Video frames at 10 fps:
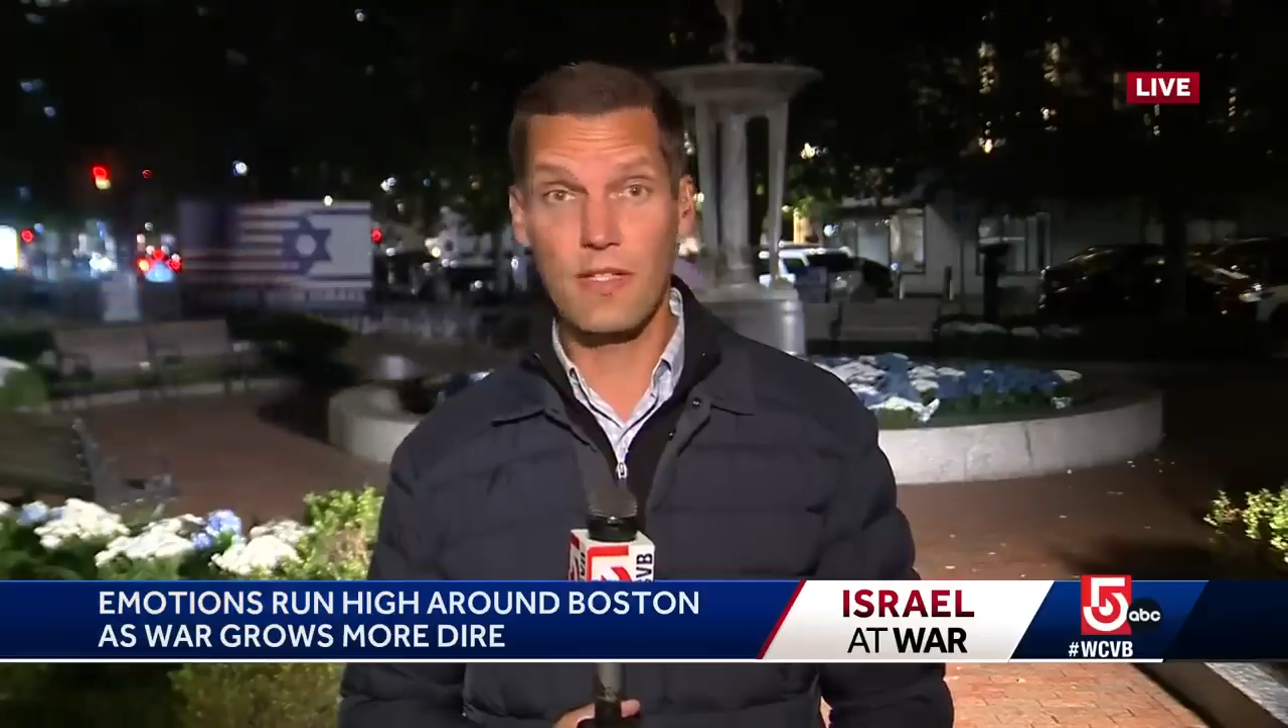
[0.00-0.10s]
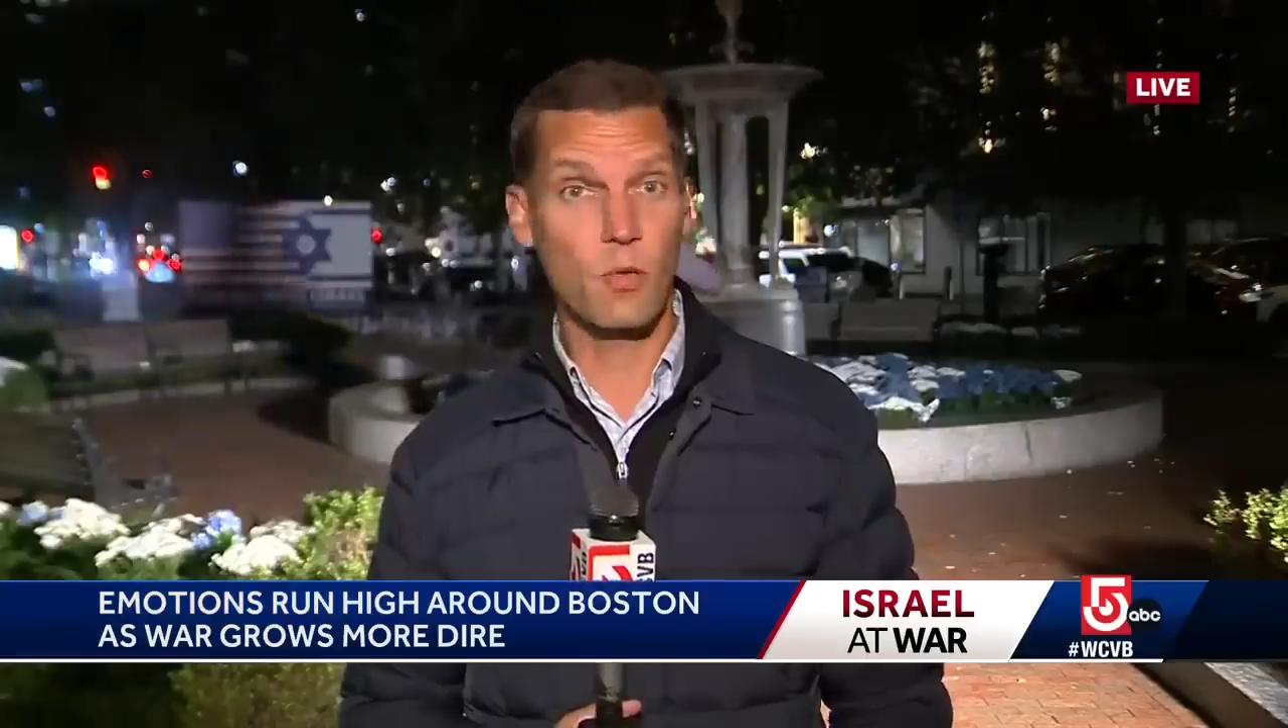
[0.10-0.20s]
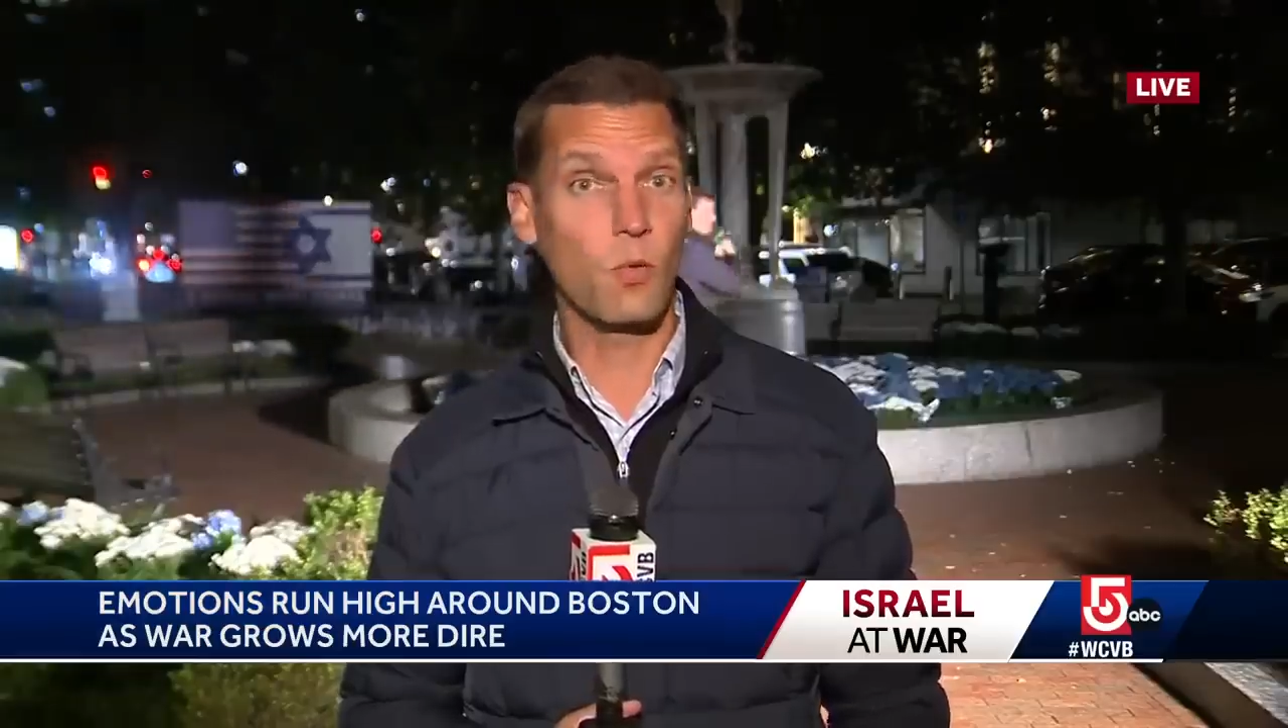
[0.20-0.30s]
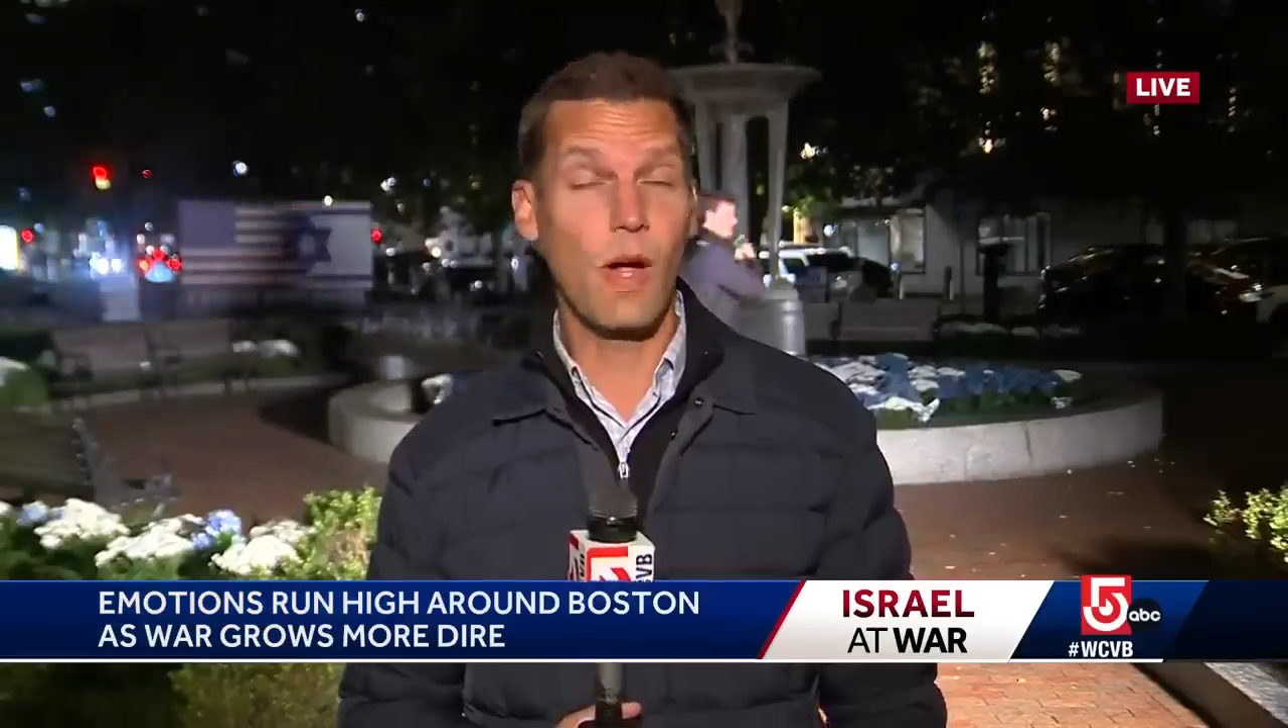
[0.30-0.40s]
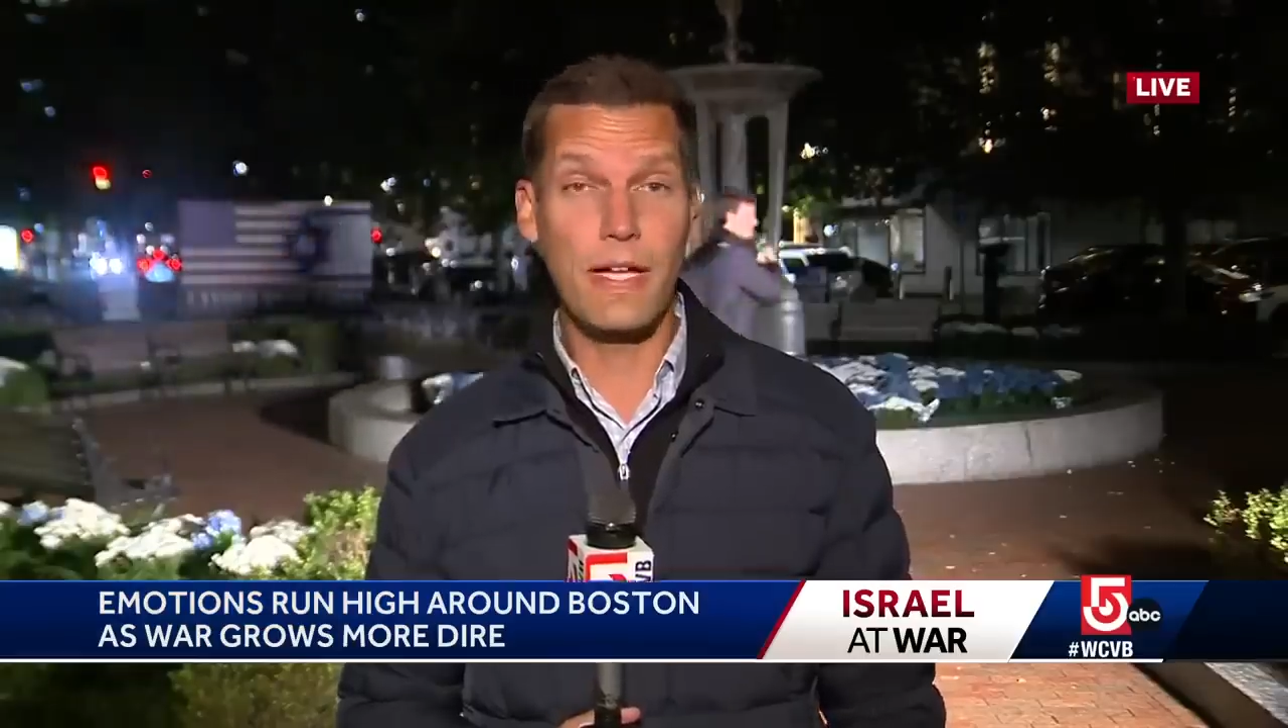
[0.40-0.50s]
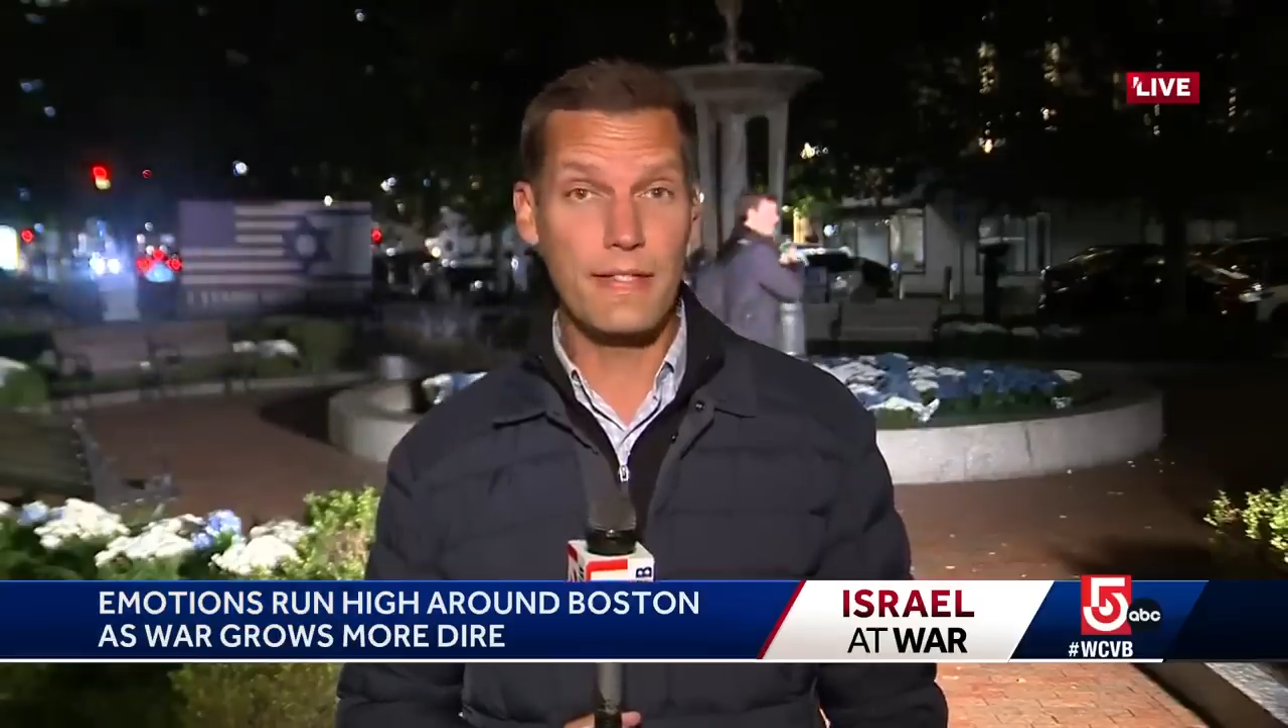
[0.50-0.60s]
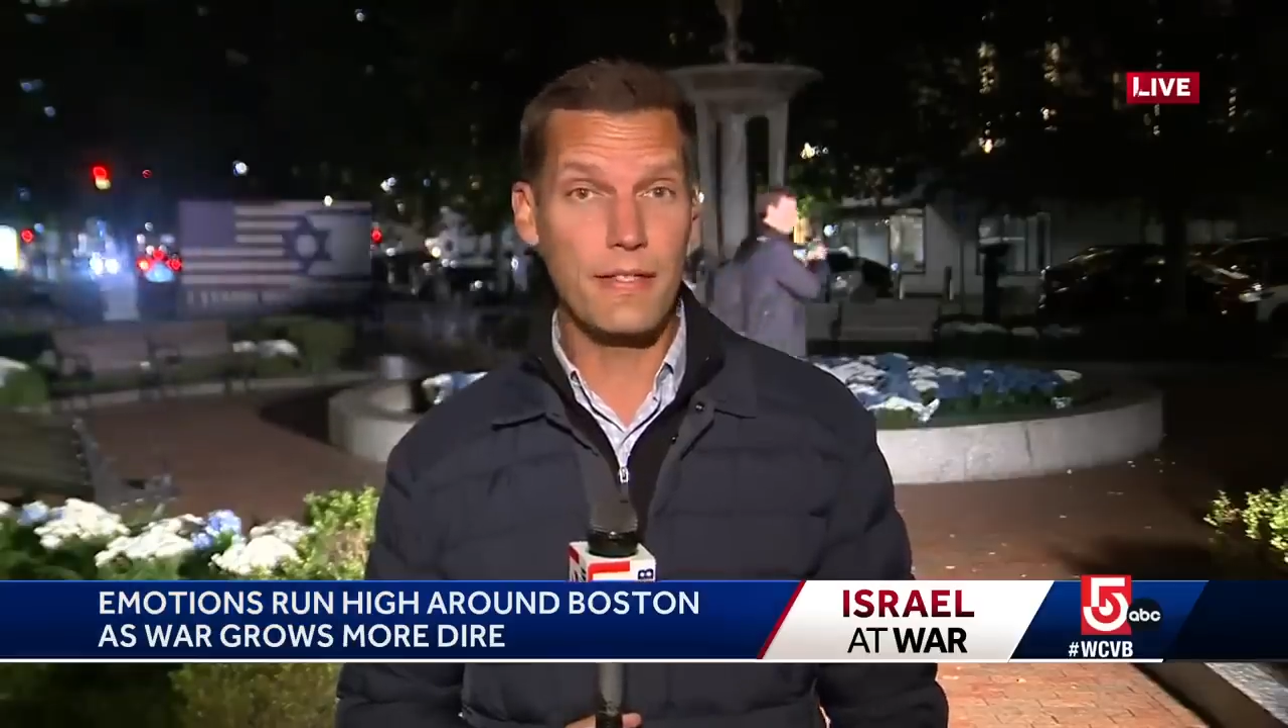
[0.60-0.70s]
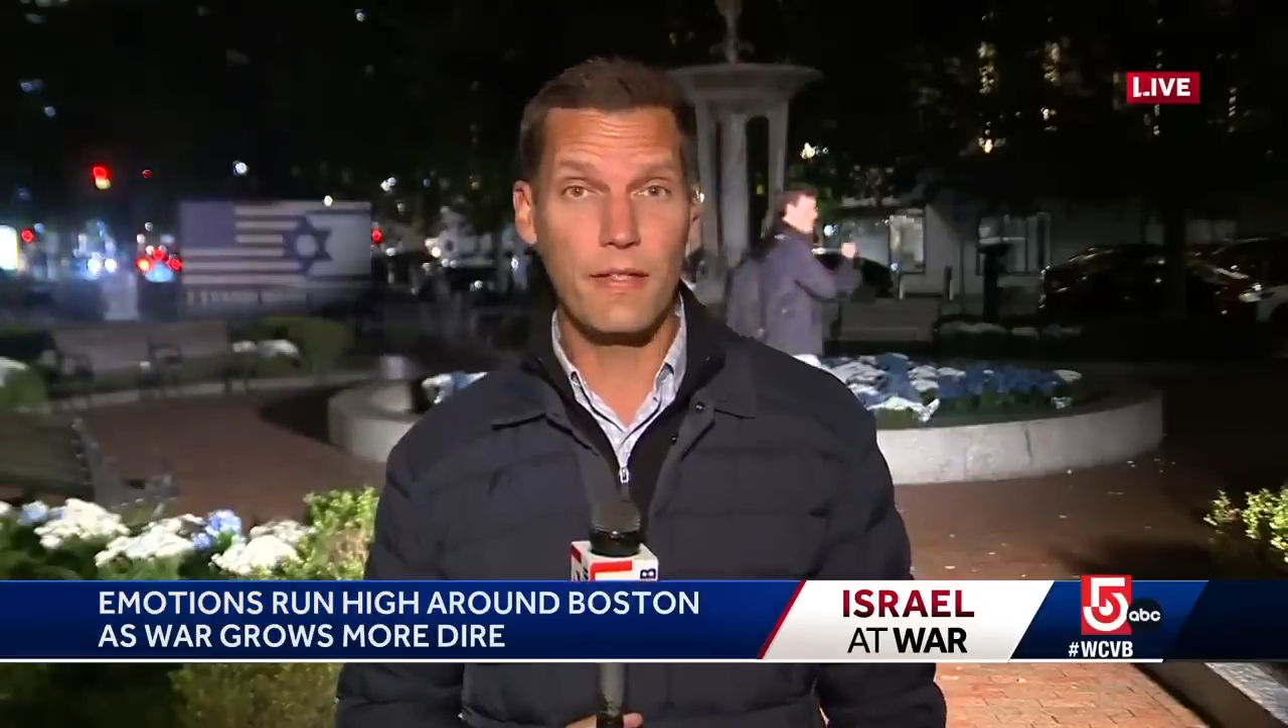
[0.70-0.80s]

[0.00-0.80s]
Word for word: has a right